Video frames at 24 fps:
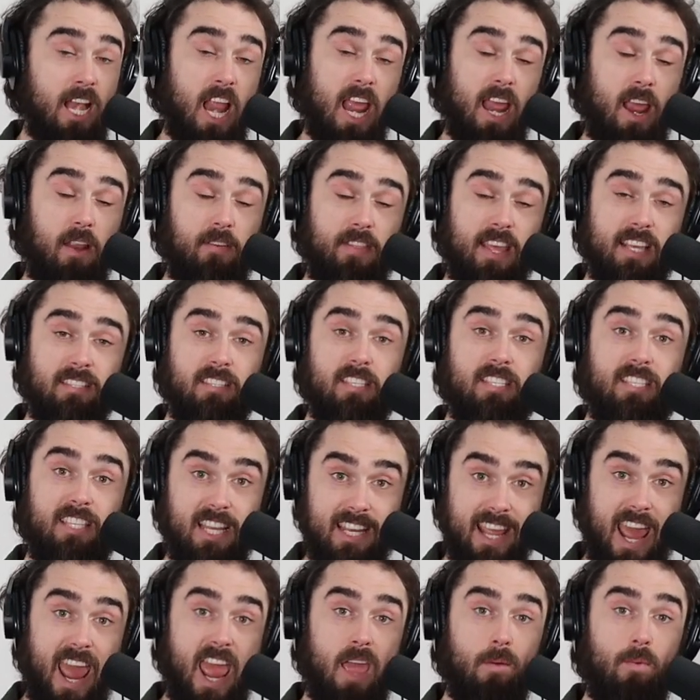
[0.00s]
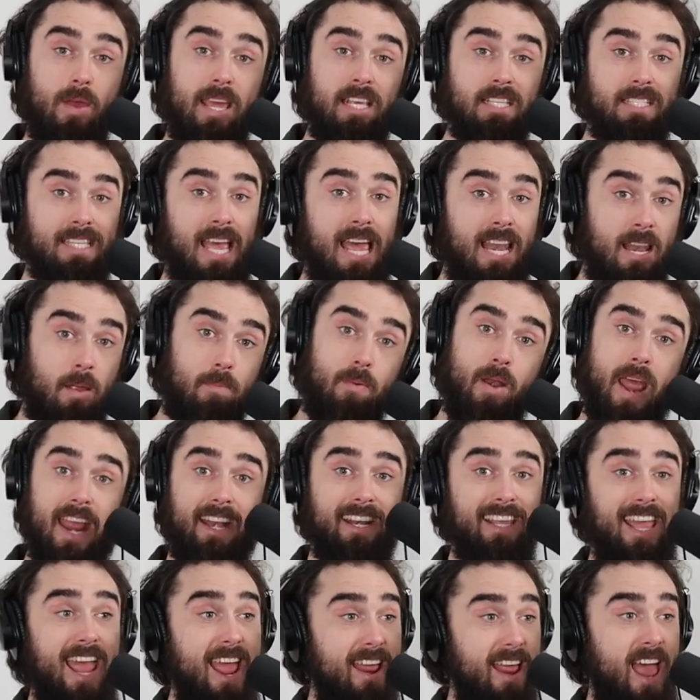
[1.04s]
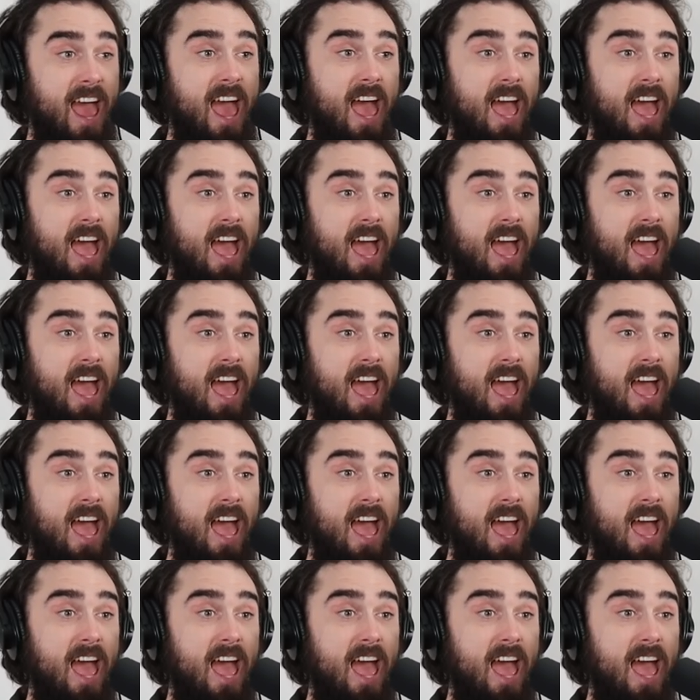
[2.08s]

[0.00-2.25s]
This is the day we celebrate